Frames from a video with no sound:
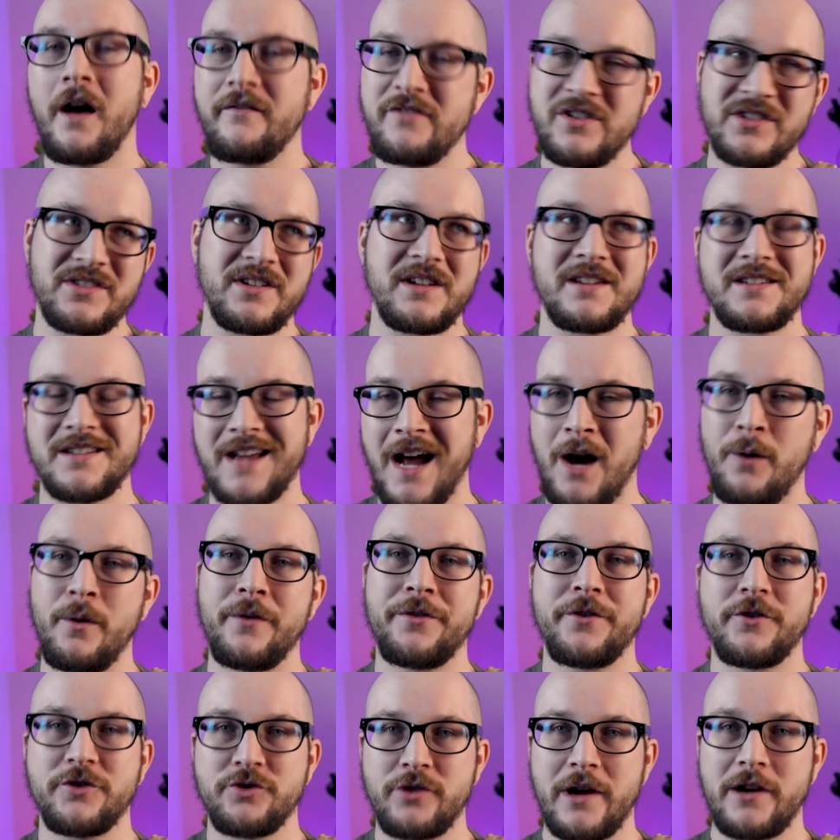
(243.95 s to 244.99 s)
obviously is not
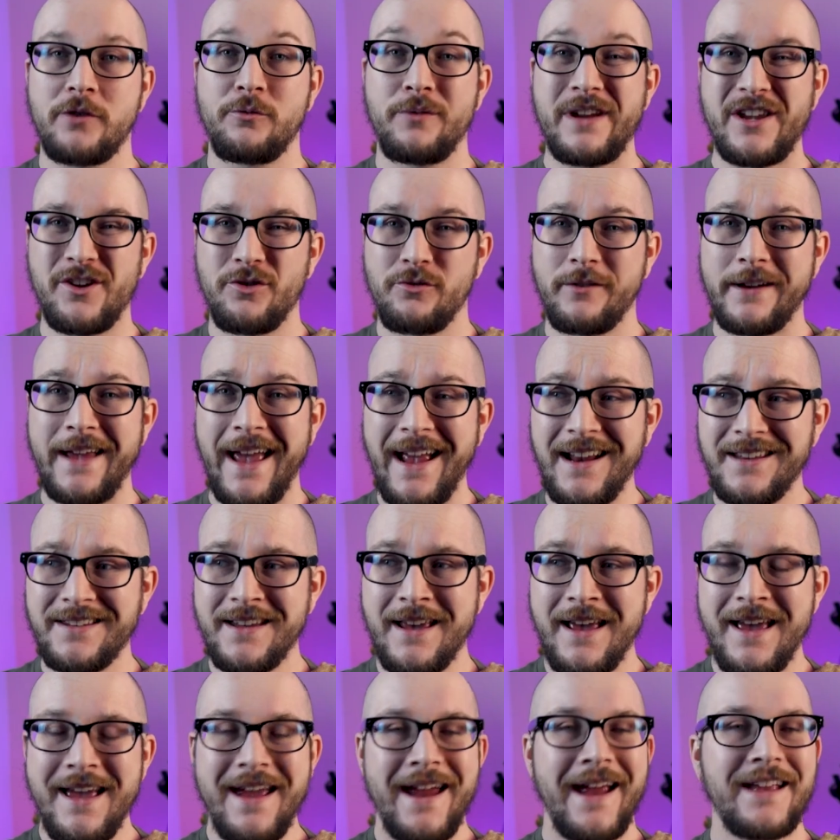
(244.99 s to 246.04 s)
what they're trying to recreate.
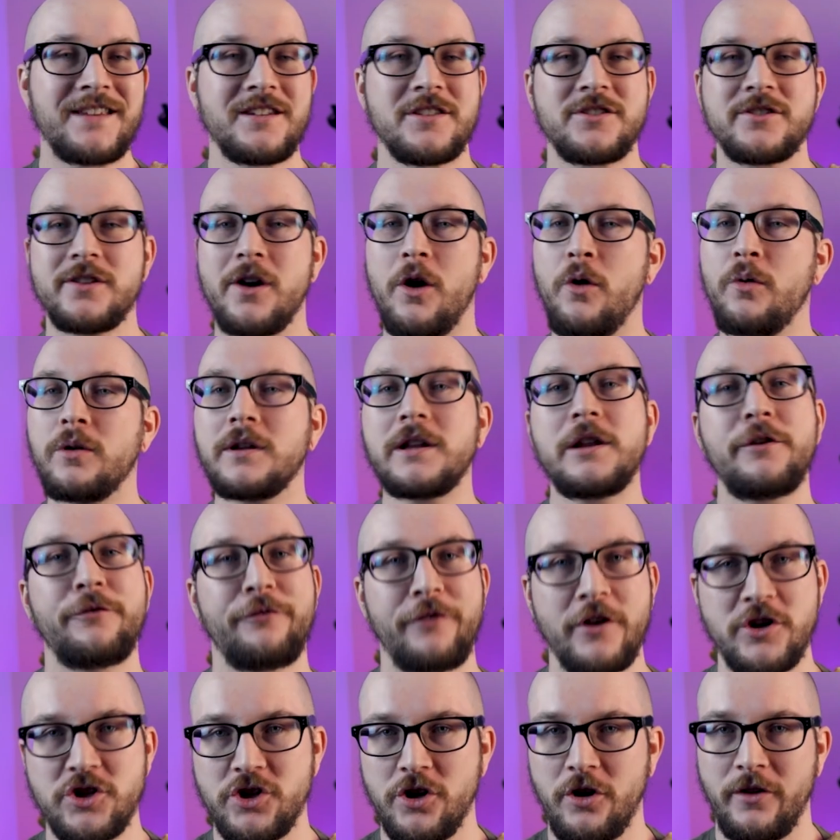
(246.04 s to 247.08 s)
It's a totally
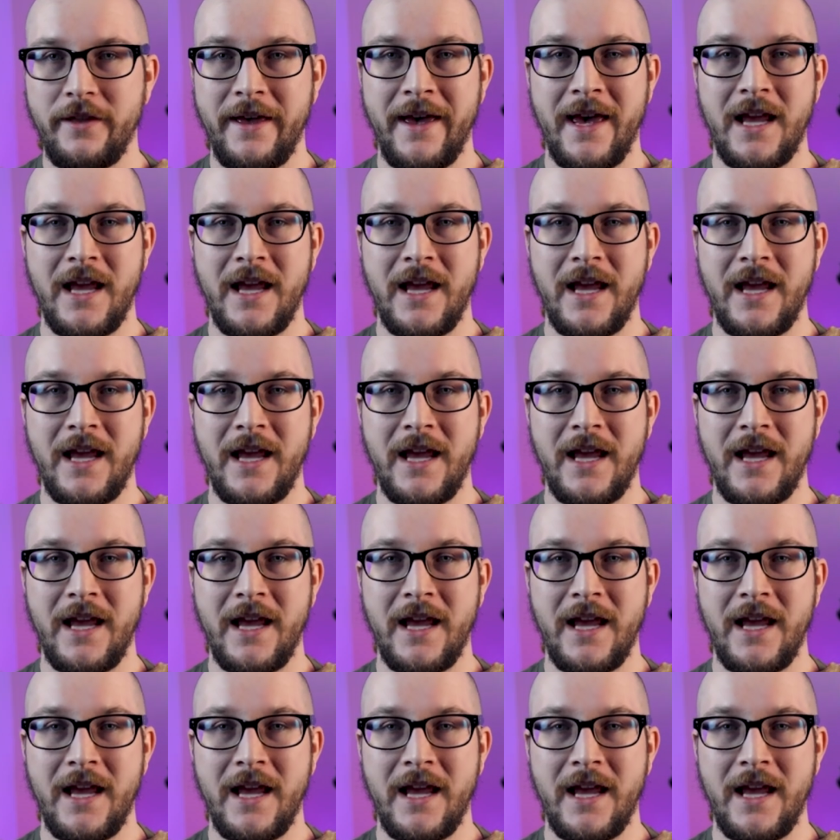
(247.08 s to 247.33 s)
fictional